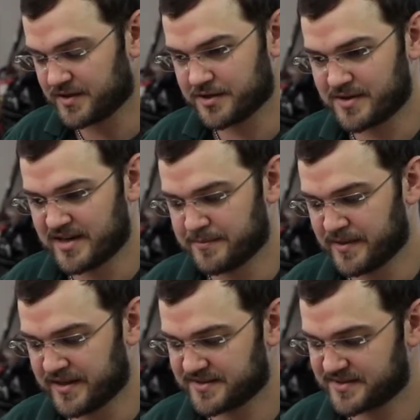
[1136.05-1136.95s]
It goes right into
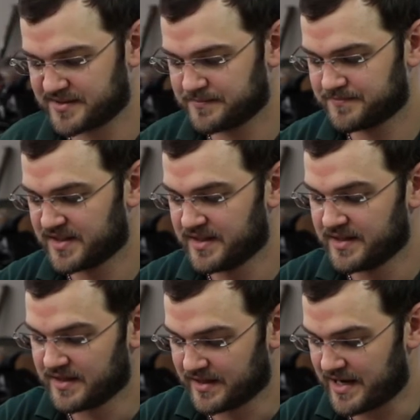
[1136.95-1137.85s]
place.
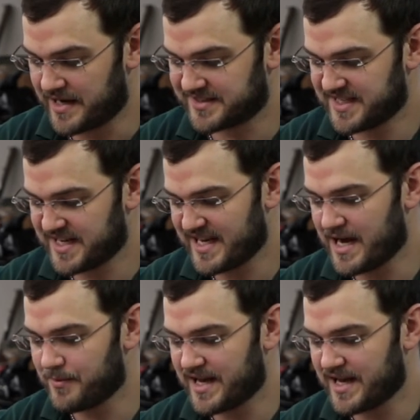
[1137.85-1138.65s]
Now to take it out,